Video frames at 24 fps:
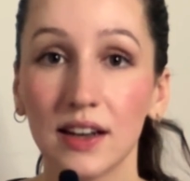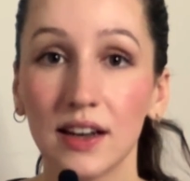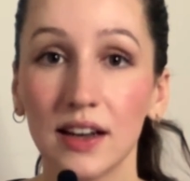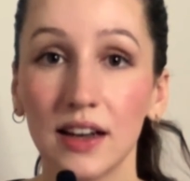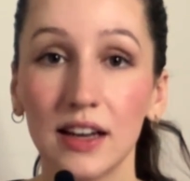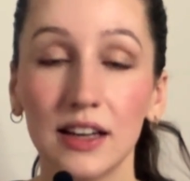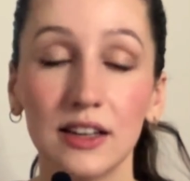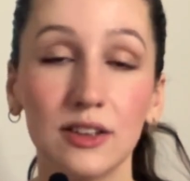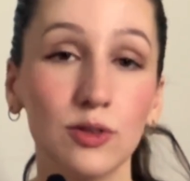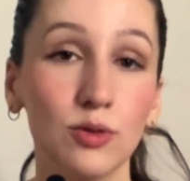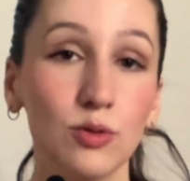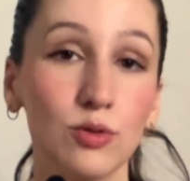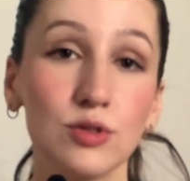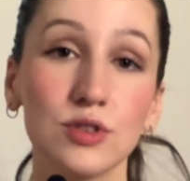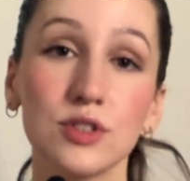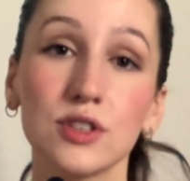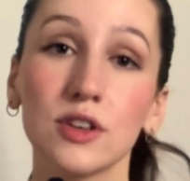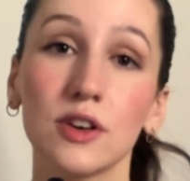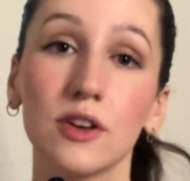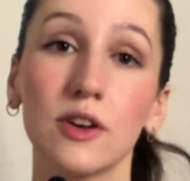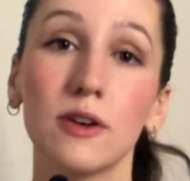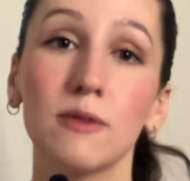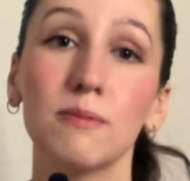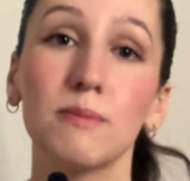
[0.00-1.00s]
And
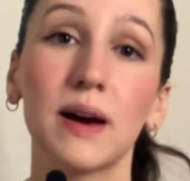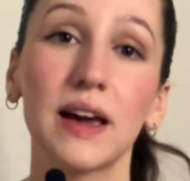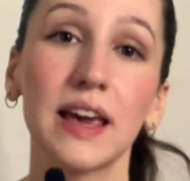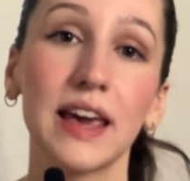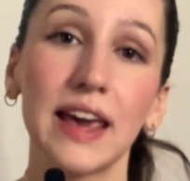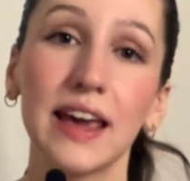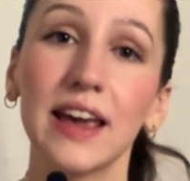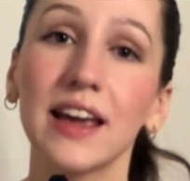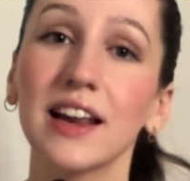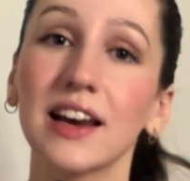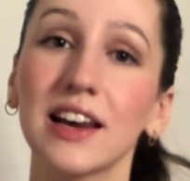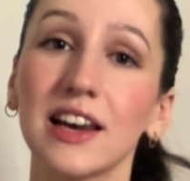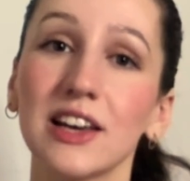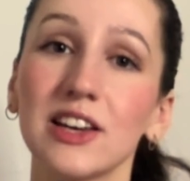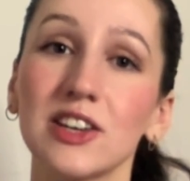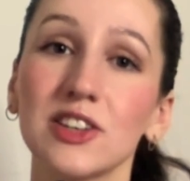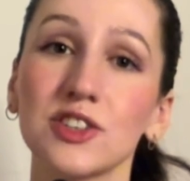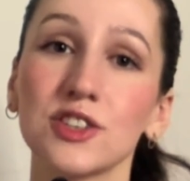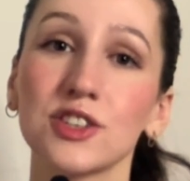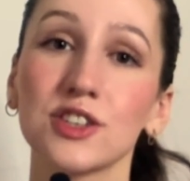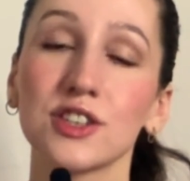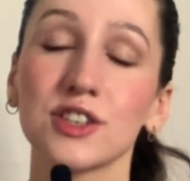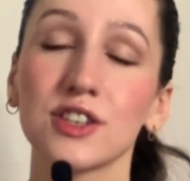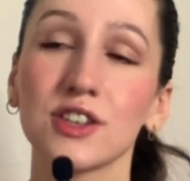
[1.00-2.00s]
also my
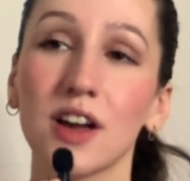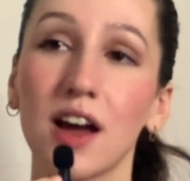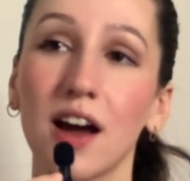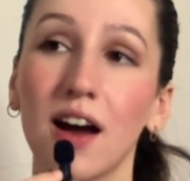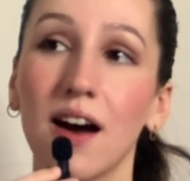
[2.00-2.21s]
English,